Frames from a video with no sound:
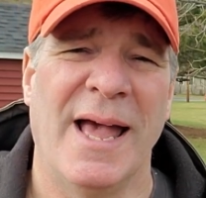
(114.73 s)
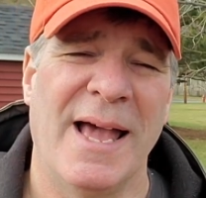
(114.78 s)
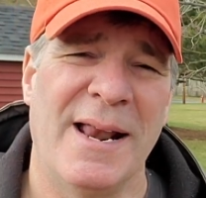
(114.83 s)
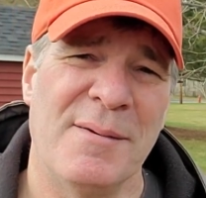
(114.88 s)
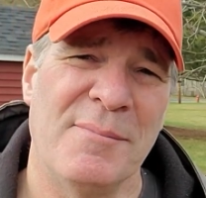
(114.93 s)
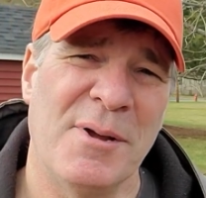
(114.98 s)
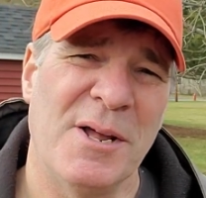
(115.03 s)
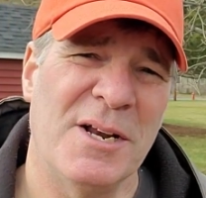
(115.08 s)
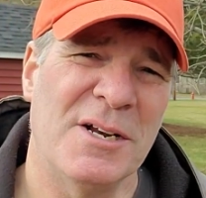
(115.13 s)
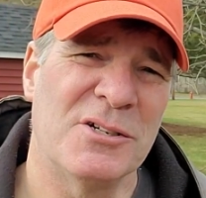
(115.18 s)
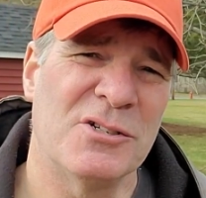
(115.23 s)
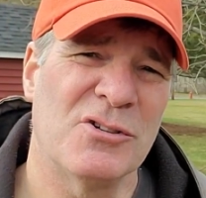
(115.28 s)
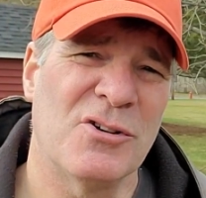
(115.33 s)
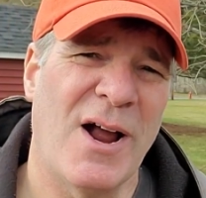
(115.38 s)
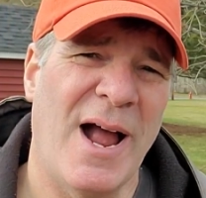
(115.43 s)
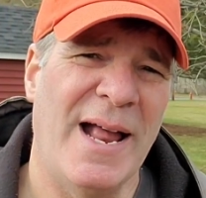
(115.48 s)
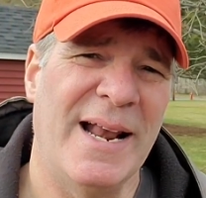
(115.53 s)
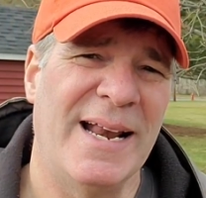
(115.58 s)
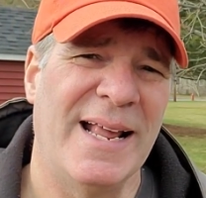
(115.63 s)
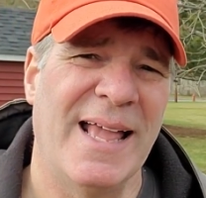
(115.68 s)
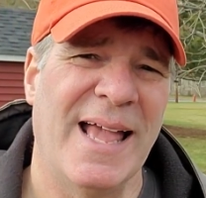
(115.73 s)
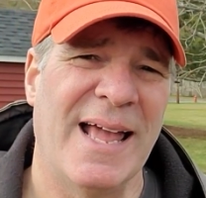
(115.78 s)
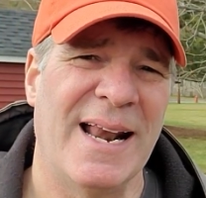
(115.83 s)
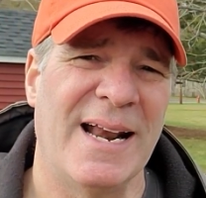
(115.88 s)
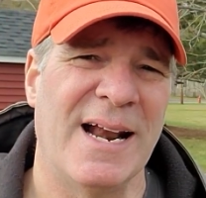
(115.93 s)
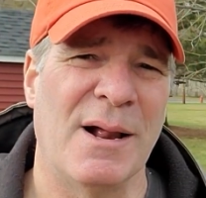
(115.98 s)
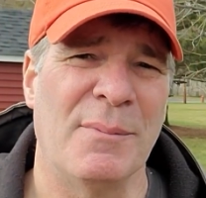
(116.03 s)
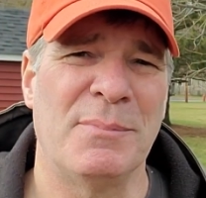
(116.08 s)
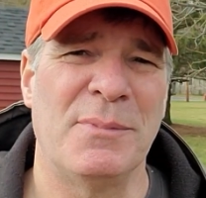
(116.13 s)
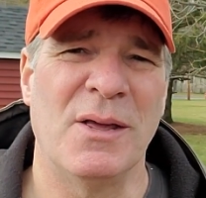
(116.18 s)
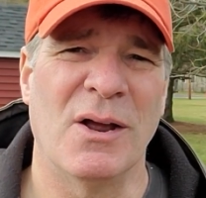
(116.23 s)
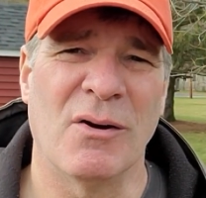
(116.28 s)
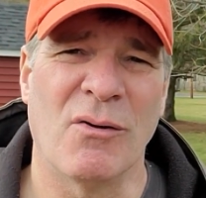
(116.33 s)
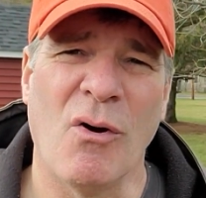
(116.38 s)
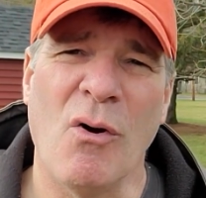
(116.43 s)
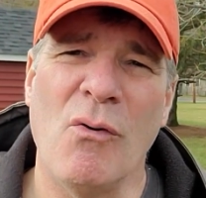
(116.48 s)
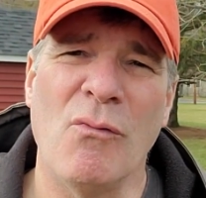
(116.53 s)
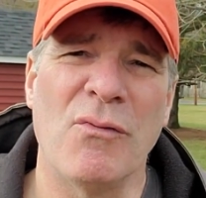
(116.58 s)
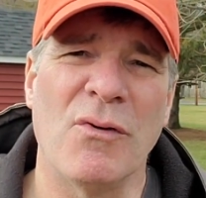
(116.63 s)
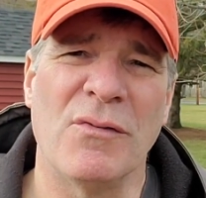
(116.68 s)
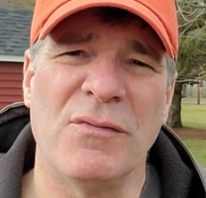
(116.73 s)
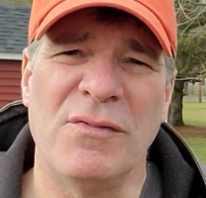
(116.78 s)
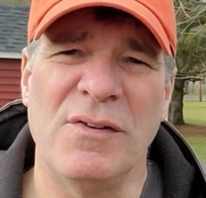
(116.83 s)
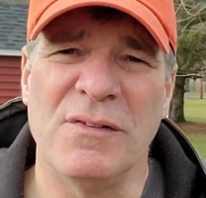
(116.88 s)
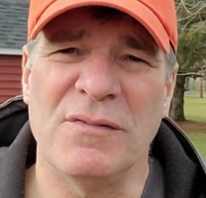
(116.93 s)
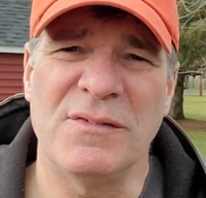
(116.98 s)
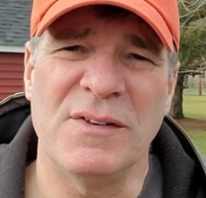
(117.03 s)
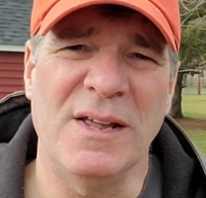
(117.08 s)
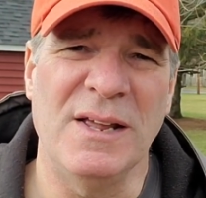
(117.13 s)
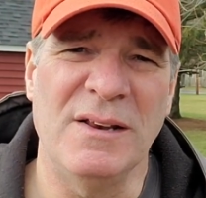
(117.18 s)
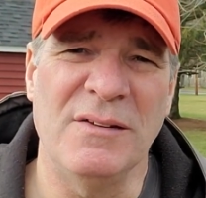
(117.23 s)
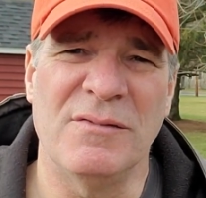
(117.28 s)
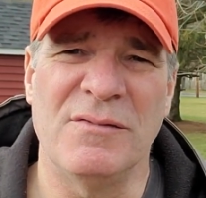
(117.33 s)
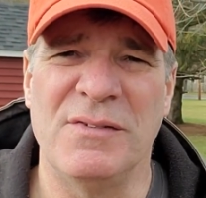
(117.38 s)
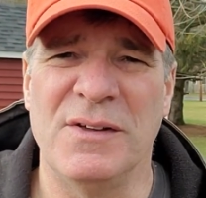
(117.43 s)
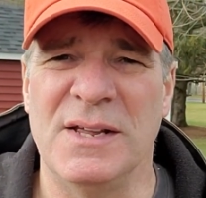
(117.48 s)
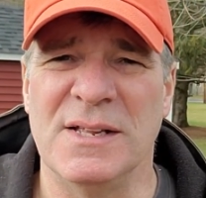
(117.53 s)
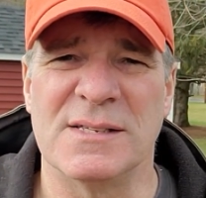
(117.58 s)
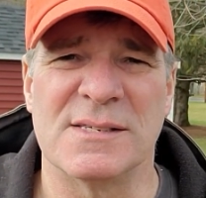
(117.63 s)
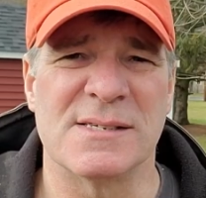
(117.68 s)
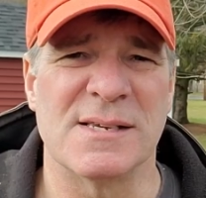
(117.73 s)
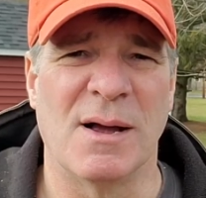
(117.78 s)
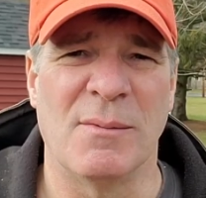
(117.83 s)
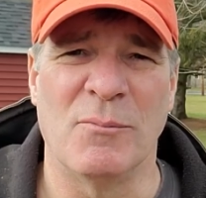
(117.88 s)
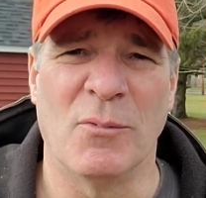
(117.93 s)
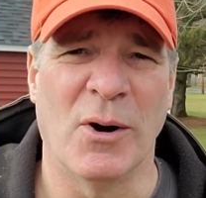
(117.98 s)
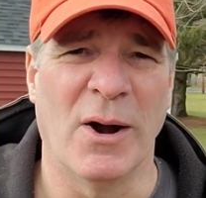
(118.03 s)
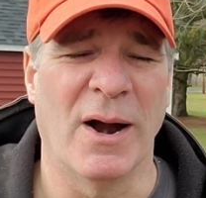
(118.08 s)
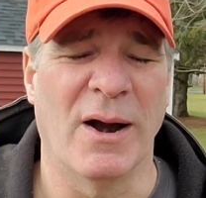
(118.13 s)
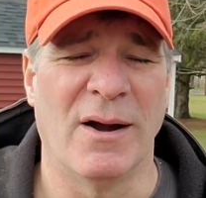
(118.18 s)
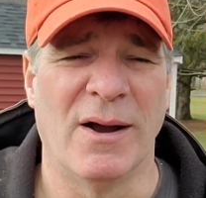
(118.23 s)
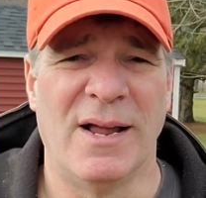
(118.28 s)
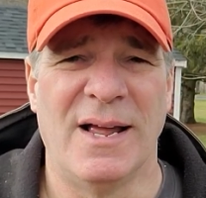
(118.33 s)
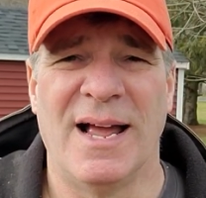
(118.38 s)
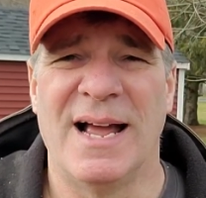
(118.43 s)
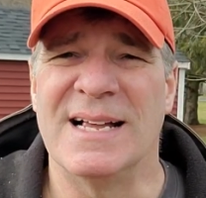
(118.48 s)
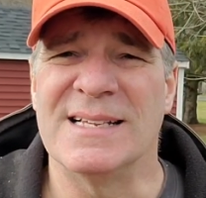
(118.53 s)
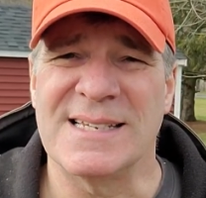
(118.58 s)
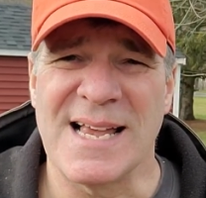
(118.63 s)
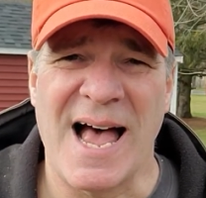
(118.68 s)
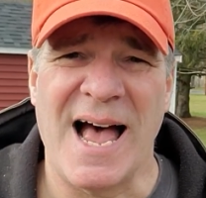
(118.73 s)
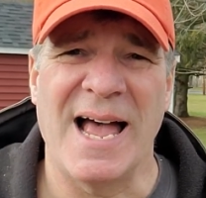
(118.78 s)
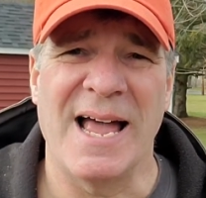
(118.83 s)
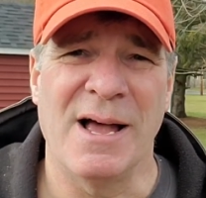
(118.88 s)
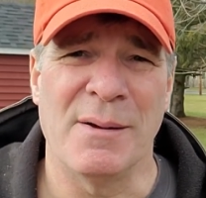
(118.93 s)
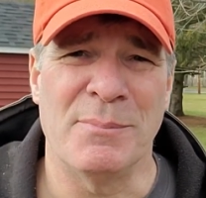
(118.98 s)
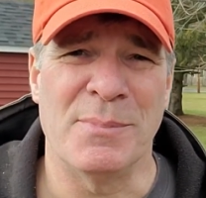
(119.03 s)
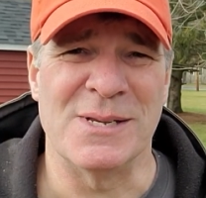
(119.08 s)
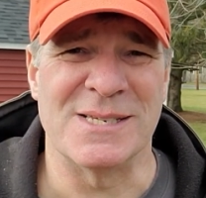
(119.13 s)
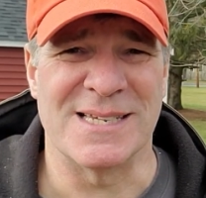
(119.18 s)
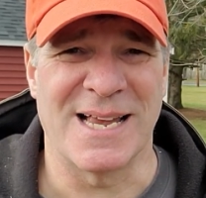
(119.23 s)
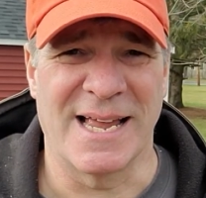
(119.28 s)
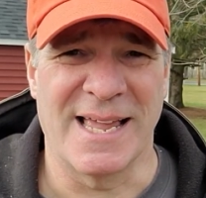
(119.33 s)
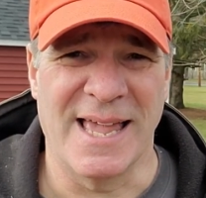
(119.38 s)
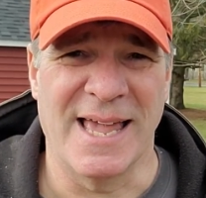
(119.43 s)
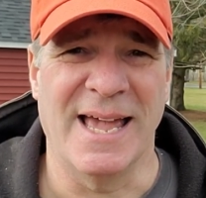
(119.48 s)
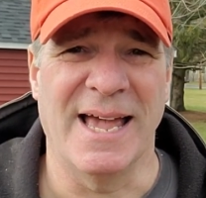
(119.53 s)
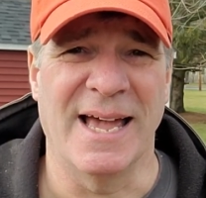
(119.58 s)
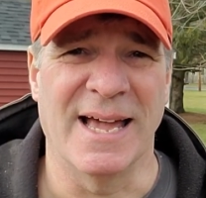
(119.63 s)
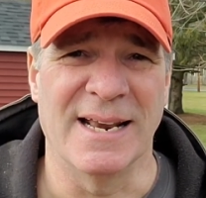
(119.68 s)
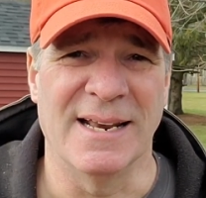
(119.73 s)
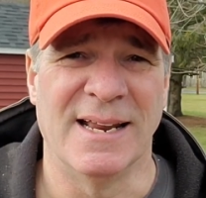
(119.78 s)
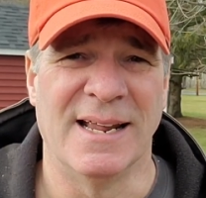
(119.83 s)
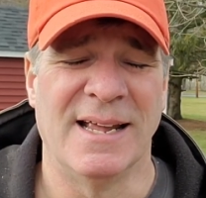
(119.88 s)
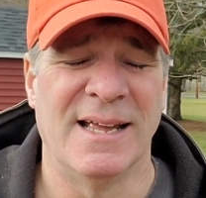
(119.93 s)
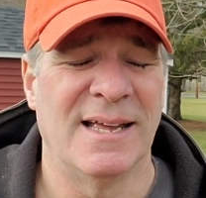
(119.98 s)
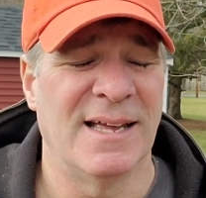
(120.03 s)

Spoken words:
And I'm going to try to get it up there over 15 feet somewhere, as high up as I can.